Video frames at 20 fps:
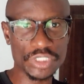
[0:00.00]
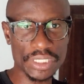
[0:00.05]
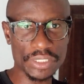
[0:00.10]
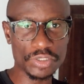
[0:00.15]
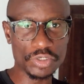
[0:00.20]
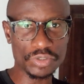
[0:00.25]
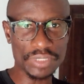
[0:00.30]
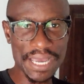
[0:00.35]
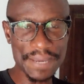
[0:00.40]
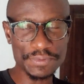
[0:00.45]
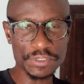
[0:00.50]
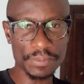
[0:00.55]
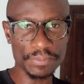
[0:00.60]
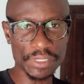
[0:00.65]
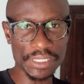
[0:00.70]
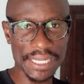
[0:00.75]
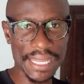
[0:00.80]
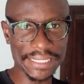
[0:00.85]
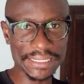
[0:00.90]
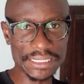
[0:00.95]
you type
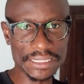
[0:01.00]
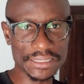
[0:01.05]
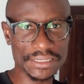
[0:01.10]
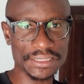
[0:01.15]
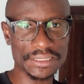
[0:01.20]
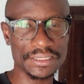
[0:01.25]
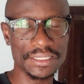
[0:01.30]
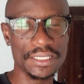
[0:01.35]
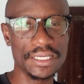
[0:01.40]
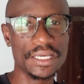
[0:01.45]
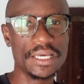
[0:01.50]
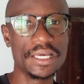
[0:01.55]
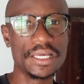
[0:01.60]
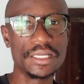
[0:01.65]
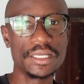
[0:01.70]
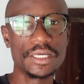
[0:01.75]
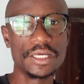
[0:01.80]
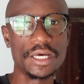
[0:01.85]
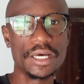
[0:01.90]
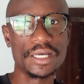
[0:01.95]
something like this.
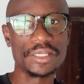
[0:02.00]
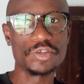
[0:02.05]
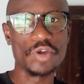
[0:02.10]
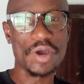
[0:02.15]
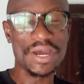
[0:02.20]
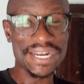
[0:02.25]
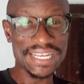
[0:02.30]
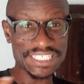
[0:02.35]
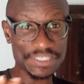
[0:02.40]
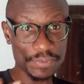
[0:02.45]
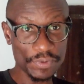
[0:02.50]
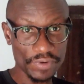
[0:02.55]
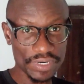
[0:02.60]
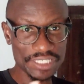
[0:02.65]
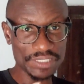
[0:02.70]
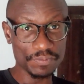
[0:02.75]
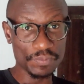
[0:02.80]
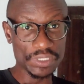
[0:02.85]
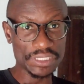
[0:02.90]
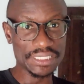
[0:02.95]
You're an
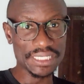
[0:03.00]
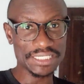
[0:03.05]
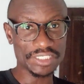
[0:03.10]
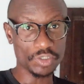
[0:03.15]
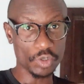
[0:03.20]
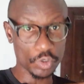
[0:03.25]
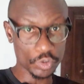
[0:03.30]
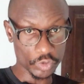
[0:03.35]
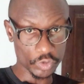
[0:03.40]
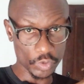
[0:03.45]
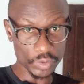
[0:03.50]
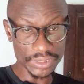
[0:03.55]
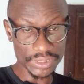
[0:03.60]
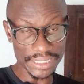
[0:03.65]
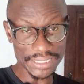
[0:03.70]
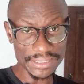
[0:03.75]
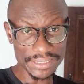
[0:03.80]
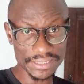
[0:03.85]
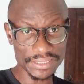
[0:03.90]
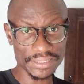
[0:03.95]
experienced business
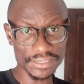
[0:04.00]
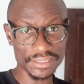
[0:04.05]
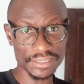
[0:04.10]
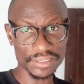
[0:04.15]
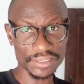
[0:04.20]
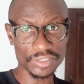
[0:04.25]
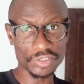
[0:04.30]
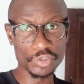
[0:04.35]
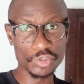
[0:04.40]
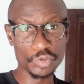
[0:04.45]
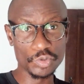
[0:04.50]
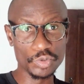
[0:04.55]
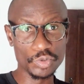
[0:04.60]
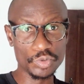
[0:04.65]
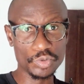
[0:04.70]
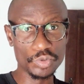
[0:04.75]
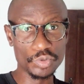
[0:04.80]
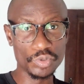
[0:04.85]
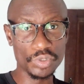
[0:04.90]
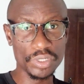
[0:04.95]
consultant.
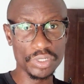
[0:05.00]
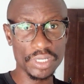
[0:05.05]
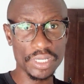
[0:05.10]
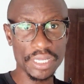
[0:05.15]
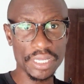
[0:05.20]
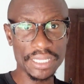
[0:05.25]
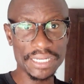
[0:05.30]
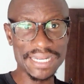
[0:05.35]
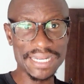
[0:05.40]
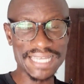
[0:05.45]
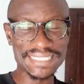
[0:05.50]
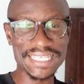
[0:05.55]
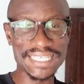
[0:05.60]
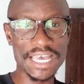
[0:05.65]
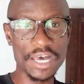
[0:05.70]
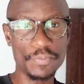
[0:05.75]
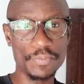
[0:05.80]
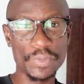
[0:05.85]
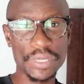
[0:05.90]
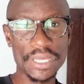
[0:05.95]
You that
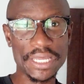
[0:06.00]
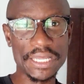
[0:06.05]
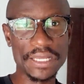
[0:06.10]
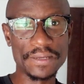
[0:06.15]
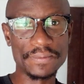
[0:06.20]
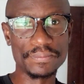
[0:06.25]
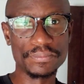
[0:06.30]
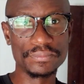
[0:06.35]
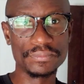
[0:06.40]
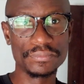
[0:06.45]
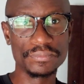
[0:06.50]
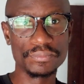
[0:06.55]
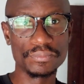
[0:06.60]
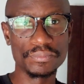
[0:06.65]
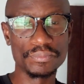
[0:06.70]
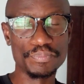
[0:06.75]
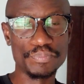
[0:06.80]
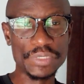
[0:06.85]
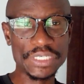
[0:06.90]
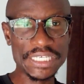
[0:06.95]
help
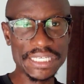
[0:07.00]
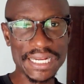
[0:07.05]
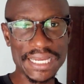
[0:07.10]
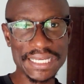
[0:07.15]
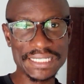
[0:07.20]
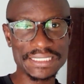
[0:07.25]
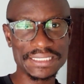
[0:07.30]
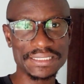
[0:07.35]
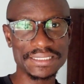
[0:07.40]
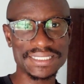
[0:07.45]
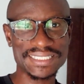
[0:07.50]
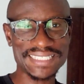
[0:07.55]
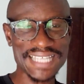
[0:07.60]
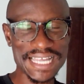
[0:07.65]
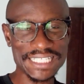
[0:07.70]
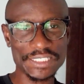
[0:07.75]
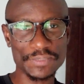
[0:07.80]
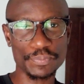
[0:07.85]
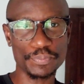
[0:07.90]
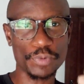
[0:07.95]
beginners
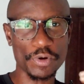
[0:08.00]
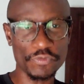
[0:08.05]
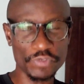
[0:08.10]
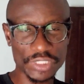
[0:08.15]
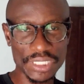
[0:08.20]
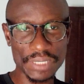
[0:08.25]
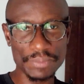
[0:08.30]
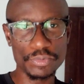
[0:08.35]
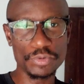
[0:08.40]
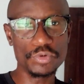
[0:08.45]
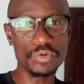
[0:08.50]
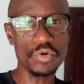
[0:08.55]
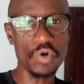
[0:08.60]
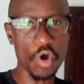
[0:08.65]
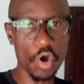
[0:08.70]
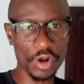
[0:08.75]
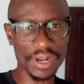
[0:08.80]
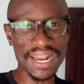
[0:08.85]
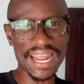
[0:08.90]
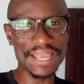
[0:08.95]
start profitable
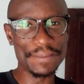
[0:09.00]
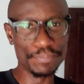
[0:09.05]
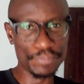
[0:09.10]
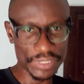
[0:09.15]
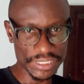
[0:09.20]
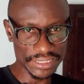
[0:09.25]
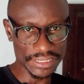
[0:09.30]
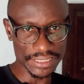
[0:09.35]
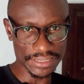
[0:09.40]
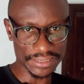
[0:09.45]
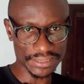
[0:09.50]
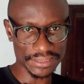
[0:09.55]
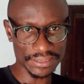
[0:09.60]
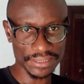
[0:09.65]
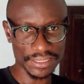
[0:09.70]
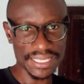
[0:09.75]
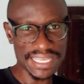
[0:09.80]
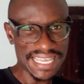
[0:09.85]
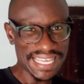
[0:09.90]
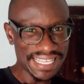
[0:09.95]
online business.
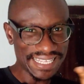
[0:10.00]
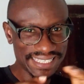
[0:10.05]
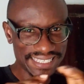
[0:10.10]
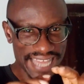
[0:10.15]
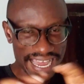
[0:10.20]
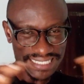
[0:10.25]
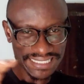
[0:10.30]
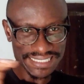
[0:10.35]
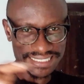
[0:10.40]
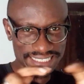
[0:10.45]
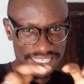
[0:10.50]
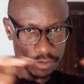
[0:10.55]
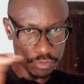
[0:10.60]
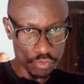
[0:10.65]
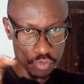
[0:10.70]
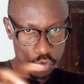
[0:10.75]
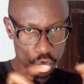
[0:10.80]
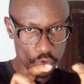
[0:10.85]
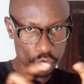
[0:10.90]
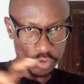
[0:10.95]
That is a
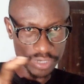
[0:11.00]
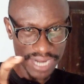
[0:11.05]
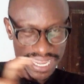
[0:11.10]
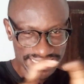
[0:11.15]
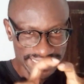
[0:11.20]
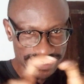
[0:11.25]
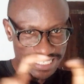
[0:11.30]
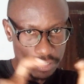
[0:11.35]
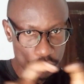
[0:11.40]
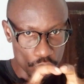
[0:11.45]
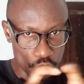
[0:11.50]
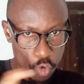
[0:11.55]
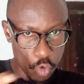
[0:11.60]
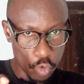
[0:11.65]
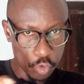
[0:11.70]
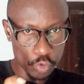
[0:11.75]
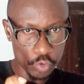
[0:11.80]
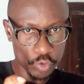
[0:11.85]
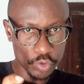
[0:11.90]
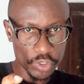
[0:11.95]
role. That is a
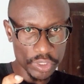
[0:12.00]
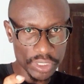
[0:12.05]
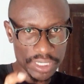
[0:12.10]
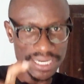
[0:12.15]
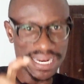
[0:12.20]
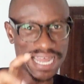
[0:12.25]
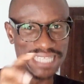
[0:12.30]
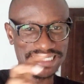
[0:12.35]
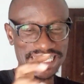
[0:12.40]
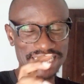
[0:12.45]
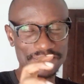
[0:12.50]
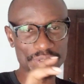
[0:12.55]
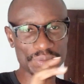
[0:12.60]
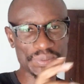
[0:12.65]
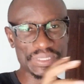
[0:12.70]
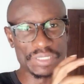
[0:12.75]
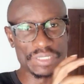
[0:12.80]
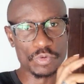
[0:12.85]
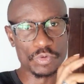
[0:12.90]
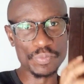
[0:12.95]
role that
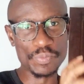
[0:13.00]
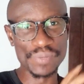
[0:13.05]
ChatGPT